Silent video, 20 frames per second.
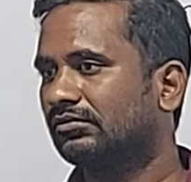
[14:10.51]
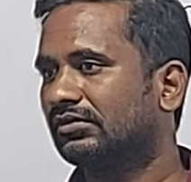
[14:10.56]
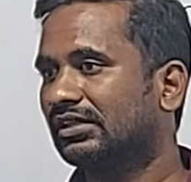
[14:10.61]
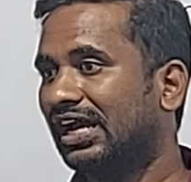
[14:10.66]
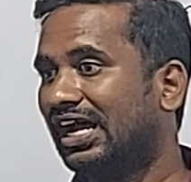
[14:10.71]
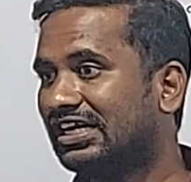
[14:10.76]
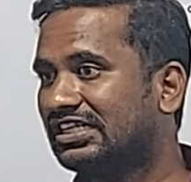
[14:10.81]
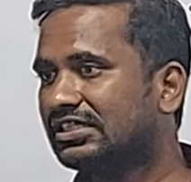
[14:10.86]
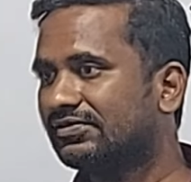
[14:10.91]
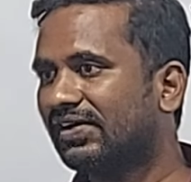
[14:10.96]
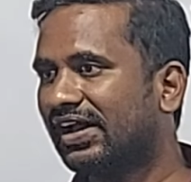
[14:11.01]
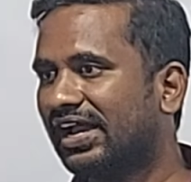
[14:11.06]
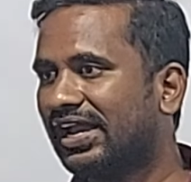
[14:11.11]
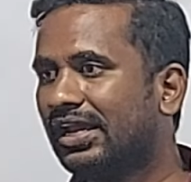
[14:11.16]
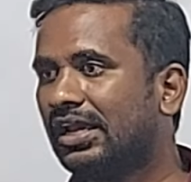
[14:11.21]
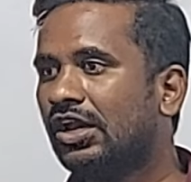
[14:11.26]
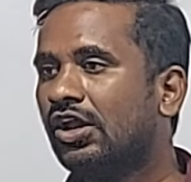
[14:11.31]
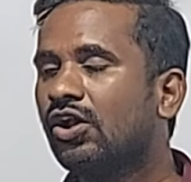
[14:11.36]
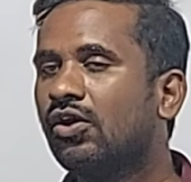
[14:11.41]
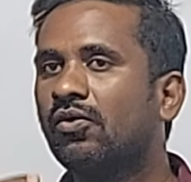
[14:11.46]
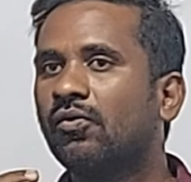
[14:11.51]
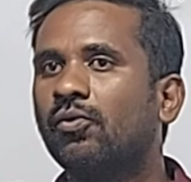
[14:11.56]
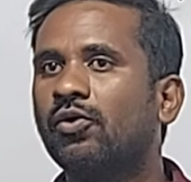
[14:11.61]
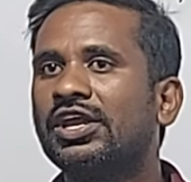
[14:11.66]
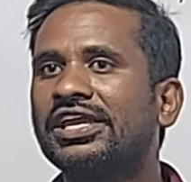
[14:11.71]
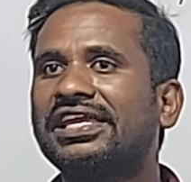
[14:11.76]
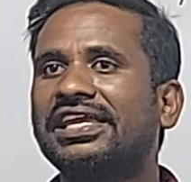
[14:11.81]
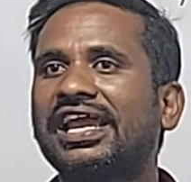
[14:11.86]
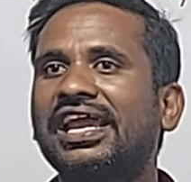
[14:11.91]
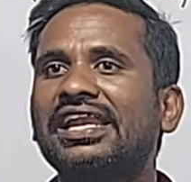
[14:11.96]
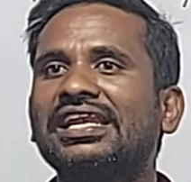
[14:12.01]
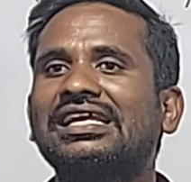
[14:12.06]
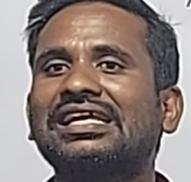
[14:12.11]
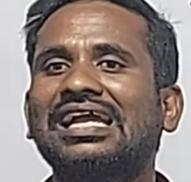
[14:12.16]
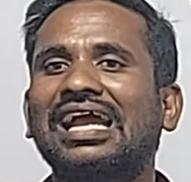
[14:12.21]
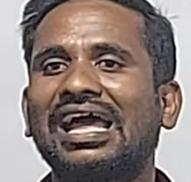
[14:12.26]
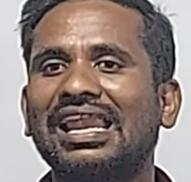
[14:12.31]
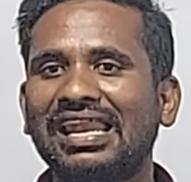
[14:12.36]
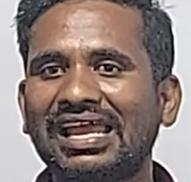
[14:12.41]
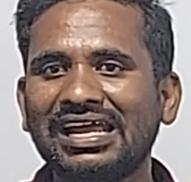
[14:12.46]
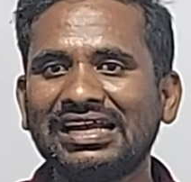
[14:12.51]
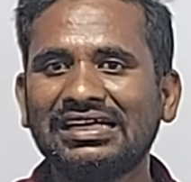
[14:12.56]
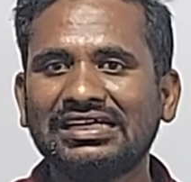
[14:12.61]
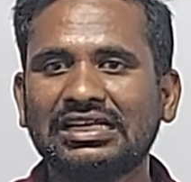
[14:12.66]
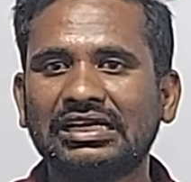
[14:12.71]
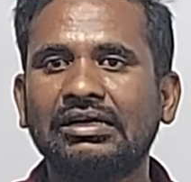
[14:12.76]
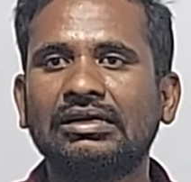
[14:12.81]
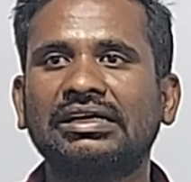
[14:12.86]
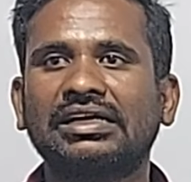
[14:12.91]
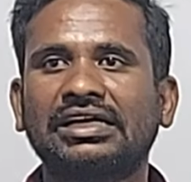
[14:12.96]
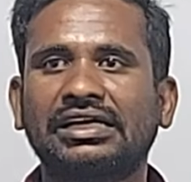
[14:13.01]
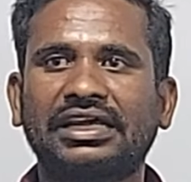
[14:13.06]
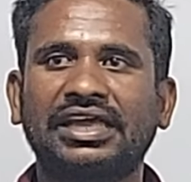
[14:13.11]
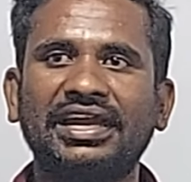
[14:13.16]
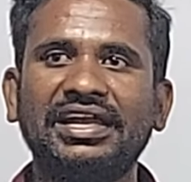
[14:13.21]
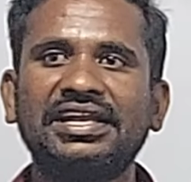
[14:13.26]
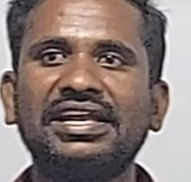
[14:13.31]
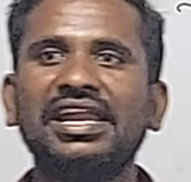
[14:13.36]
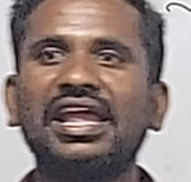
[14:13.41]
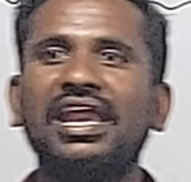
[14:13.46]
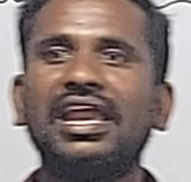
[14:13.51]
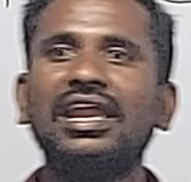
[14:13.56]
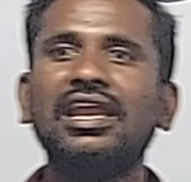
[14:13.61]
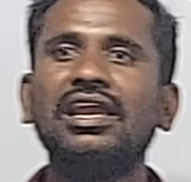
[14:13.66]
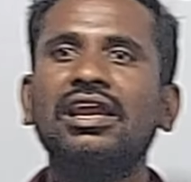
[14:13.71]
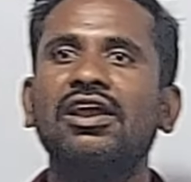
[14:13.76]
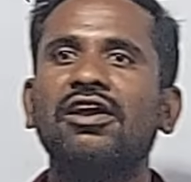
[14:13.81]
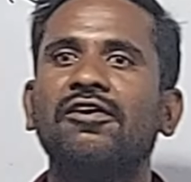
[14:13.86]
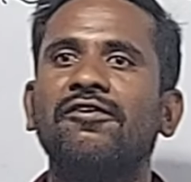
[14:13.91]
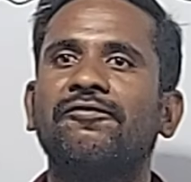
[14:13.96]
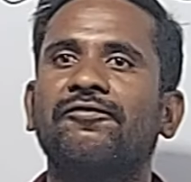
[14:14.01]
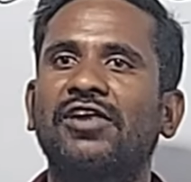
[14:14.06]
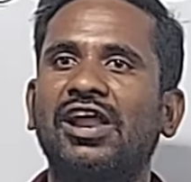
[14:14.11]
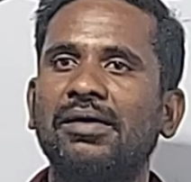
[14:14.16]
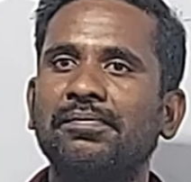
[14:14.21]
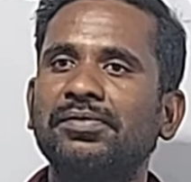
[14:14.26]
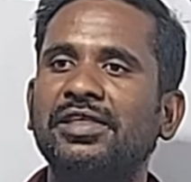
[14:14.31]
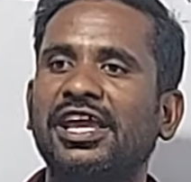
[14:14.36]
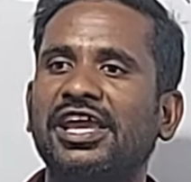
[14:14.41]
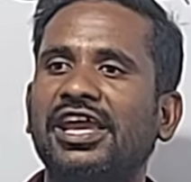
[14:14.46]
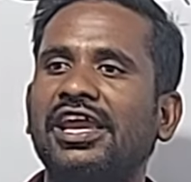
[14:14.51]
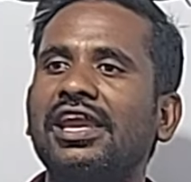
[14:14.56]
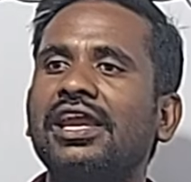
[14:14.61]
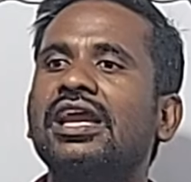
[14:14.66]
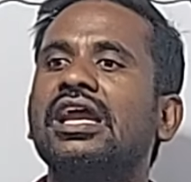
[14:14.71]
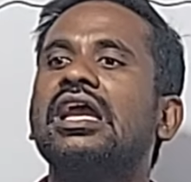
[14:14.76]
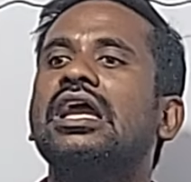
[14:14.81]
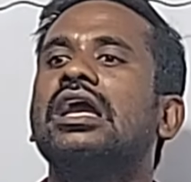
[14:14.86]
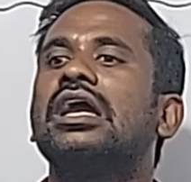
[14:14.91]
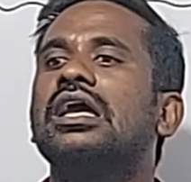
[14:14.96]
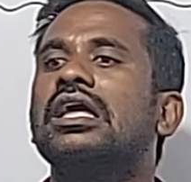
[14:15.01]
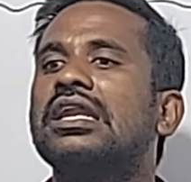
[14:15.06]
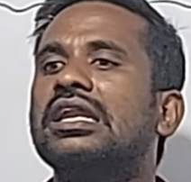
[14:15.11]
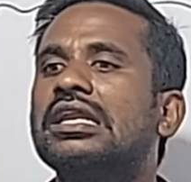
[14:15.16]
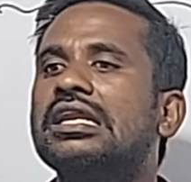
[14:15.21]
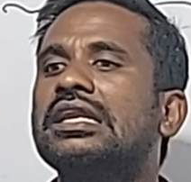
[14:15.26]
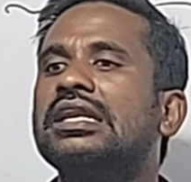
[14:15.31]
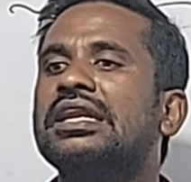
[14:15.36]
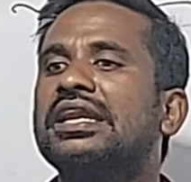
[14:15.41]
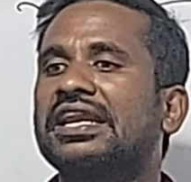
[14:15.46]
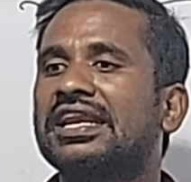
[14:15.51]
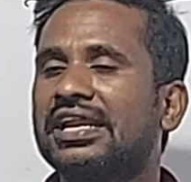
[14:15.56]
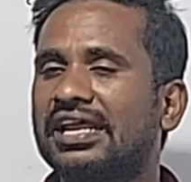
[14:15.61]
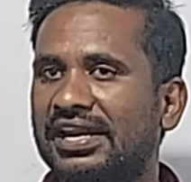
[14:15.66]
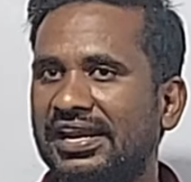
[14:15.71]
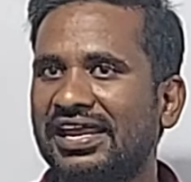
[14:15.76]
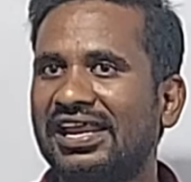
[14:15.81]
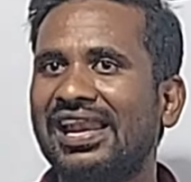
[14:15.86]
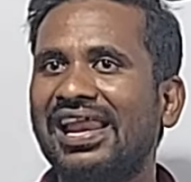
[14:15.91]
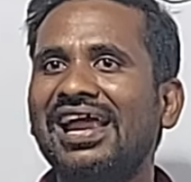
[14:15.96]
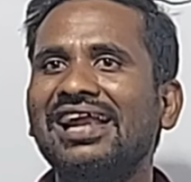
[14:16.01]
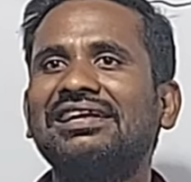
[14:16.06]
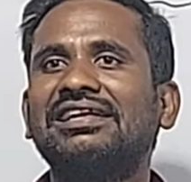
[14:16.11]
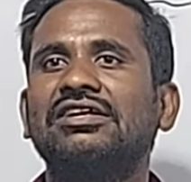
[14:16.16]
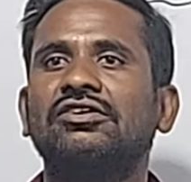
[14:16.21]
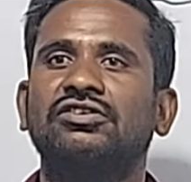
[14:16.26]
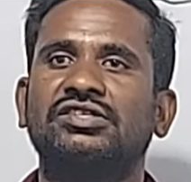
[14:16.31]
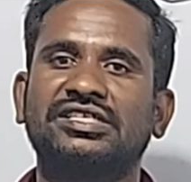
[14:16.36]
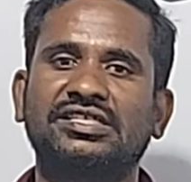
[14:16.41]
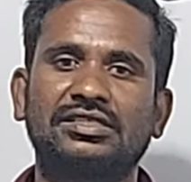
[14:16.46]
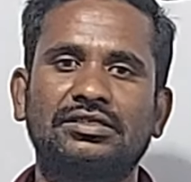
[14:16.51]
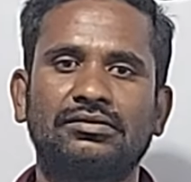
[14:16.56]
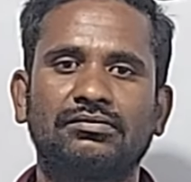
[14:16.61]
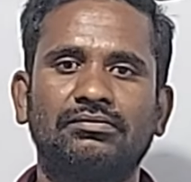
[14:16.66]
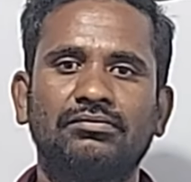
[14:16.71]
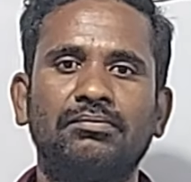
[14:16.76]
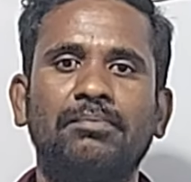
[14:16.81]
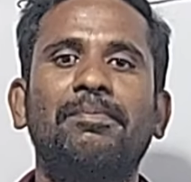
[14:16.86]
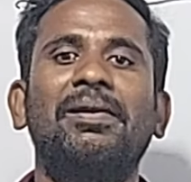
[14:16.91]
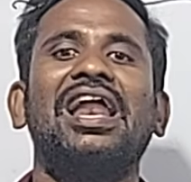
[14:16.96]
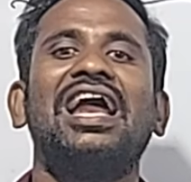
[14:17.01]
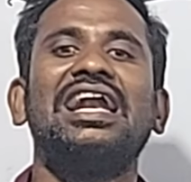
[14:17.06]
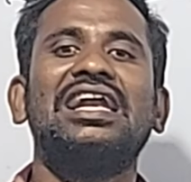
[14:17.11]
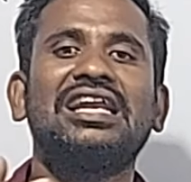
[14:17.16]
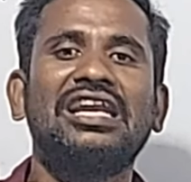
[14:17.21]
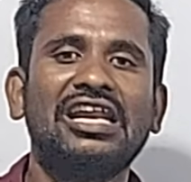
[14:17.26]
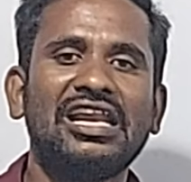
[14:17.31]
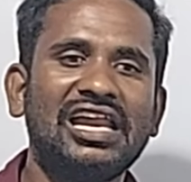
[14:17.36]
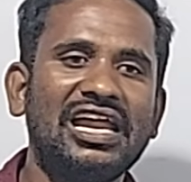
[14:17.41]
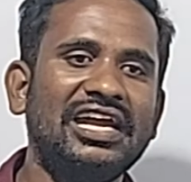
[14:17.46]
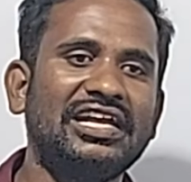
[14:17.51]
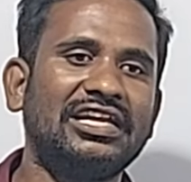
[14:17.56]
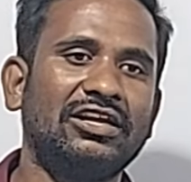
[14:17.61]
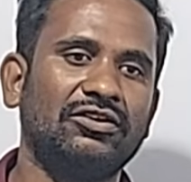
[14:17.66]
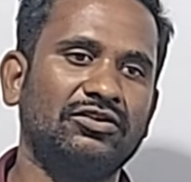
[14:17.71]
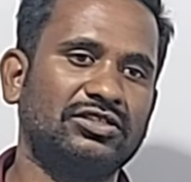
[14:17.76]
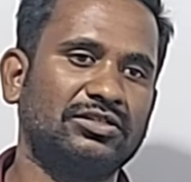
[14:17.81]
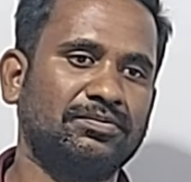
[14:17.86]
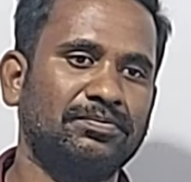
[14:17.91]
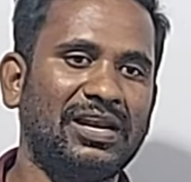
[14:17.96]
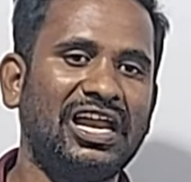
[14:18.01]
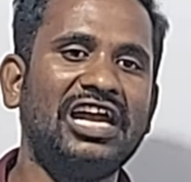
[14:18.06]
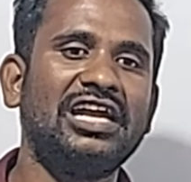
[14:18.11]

That's why we can collect kidney from the relatives, blood relations.